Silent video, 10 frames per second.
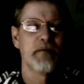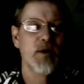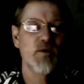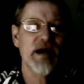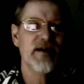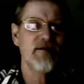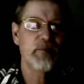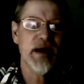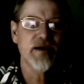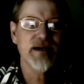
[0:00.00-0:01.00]
But we have a
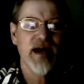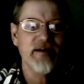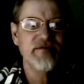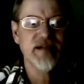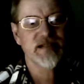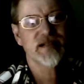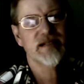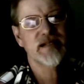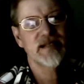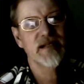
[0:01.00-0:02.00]
better covenant
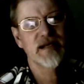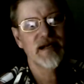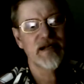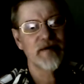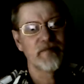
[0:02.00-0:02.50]
than he did.